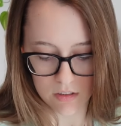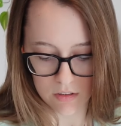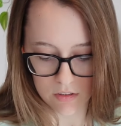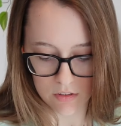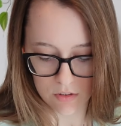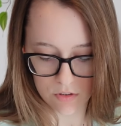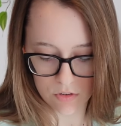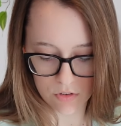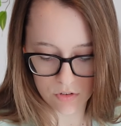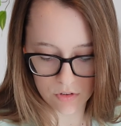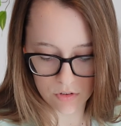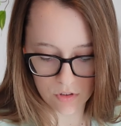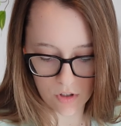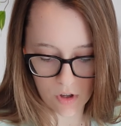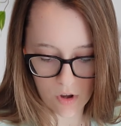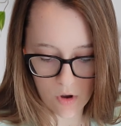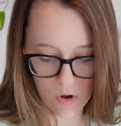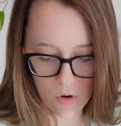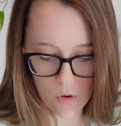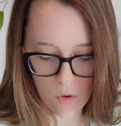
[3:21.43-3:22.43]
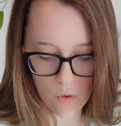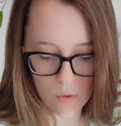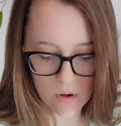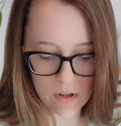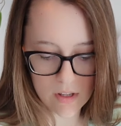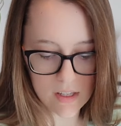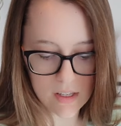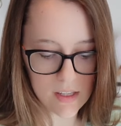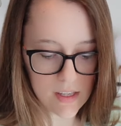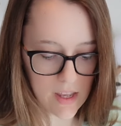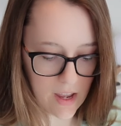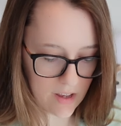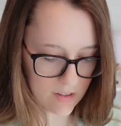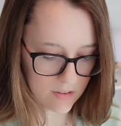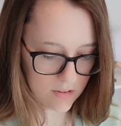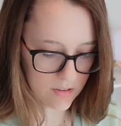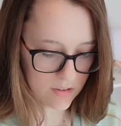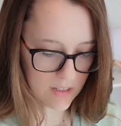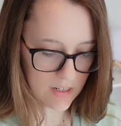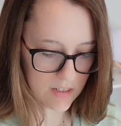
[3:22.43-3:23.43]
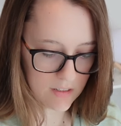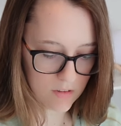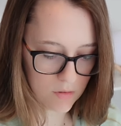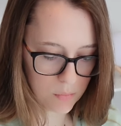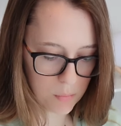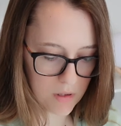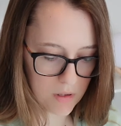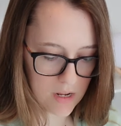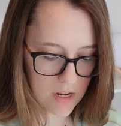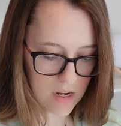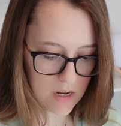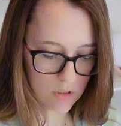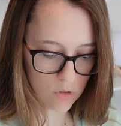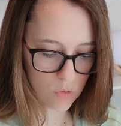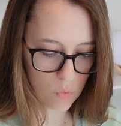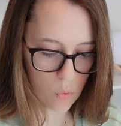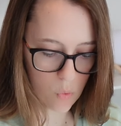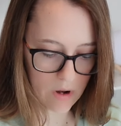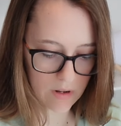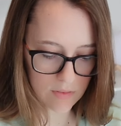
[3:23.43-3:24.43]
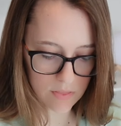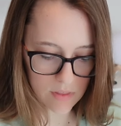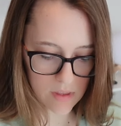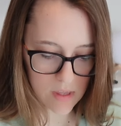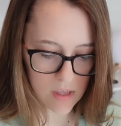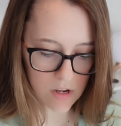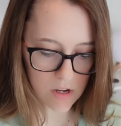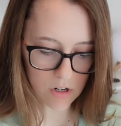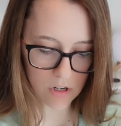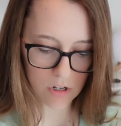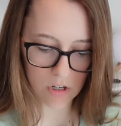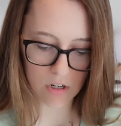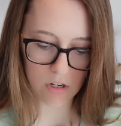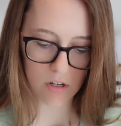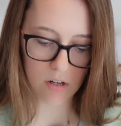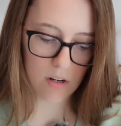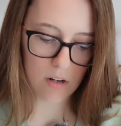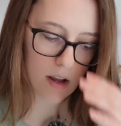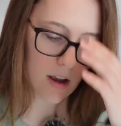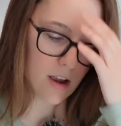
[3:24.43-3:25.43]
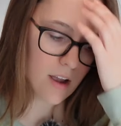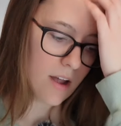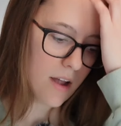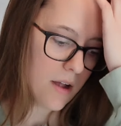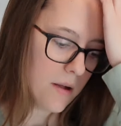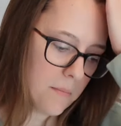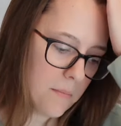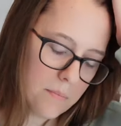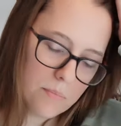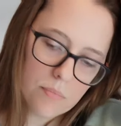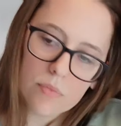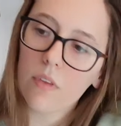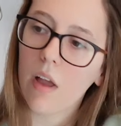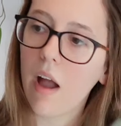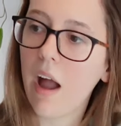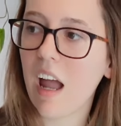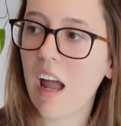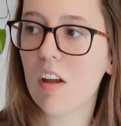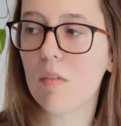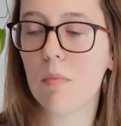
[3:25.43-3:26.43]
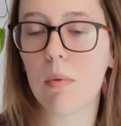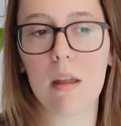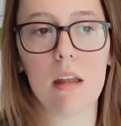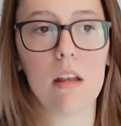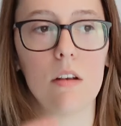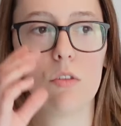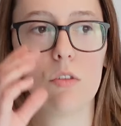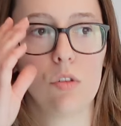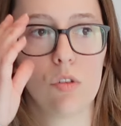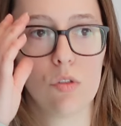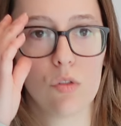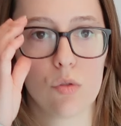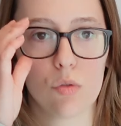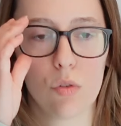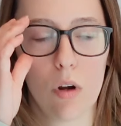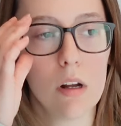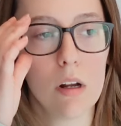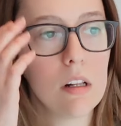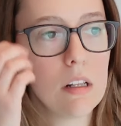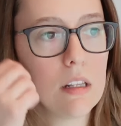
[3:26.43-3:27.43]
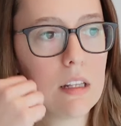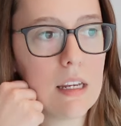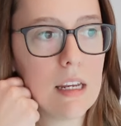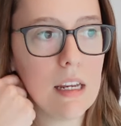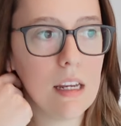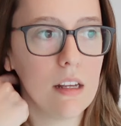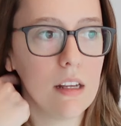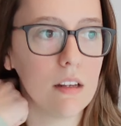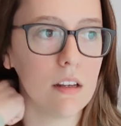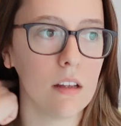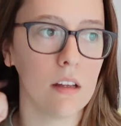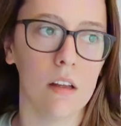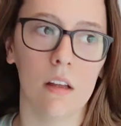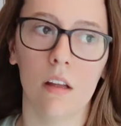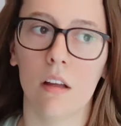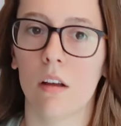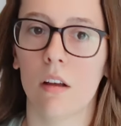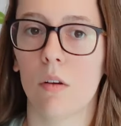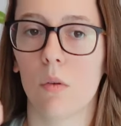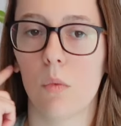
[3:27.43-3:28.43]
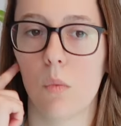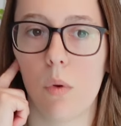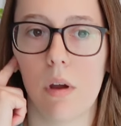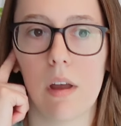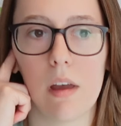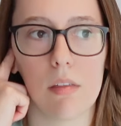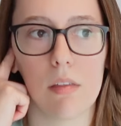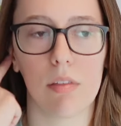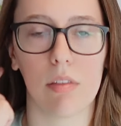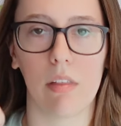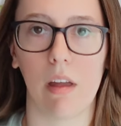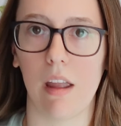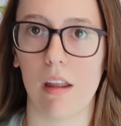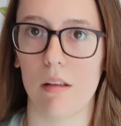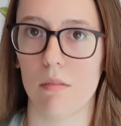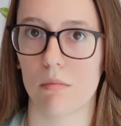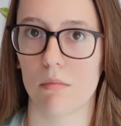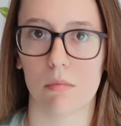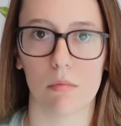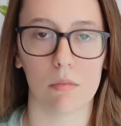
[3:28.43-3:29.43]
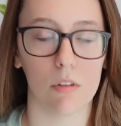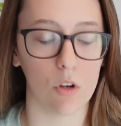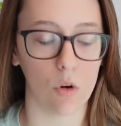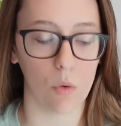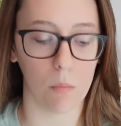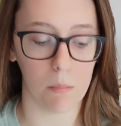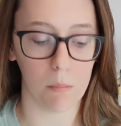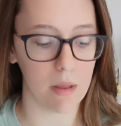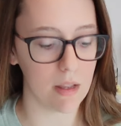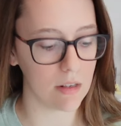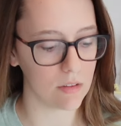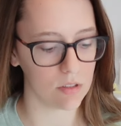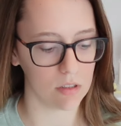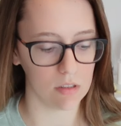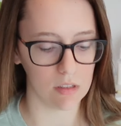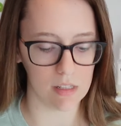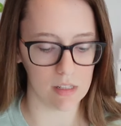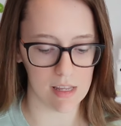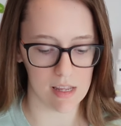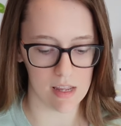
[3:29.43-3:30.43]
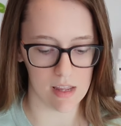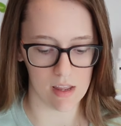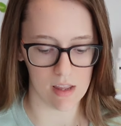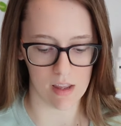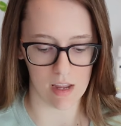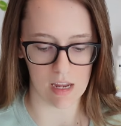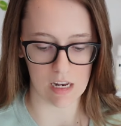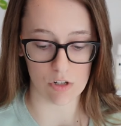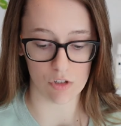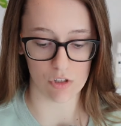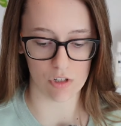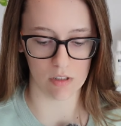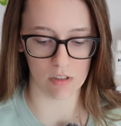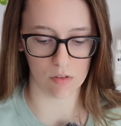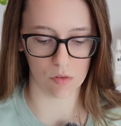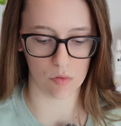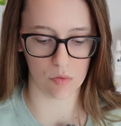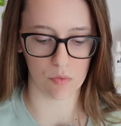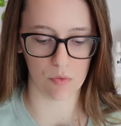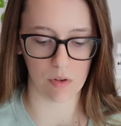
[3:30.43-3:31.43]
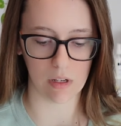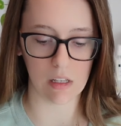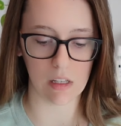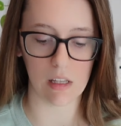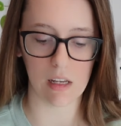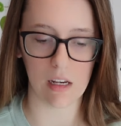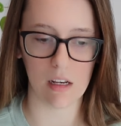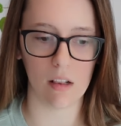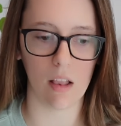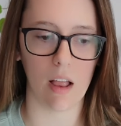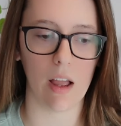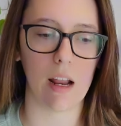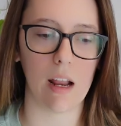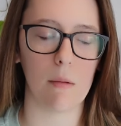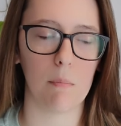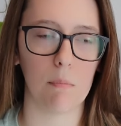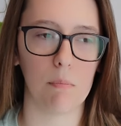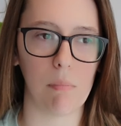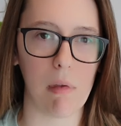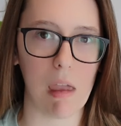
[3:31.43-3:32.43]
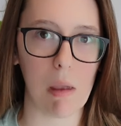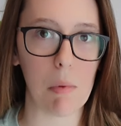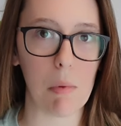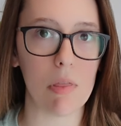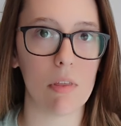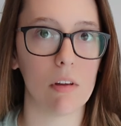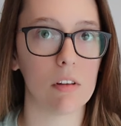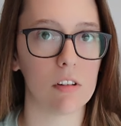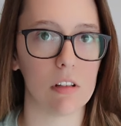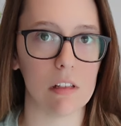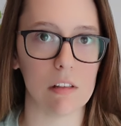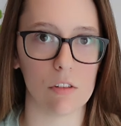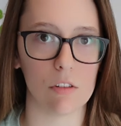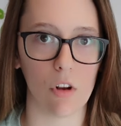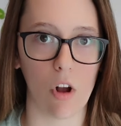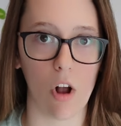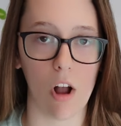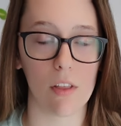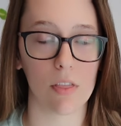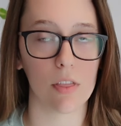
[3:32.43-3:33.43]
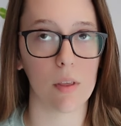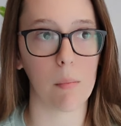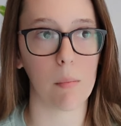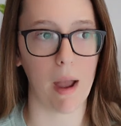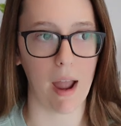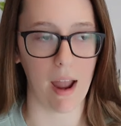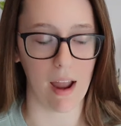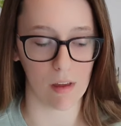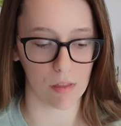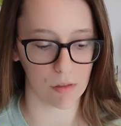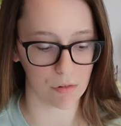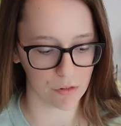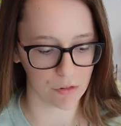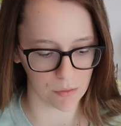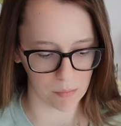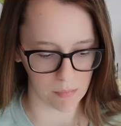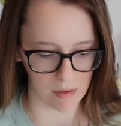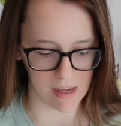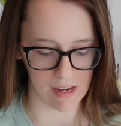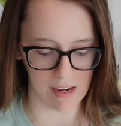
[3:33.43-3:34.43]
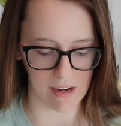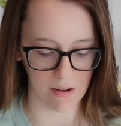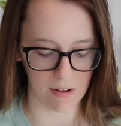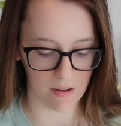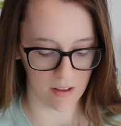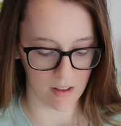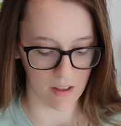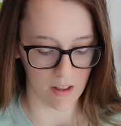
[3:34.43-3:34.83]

So yes, it has been quite the year. I have been struggling with mentally and just feeling like maybe this is not the path for me,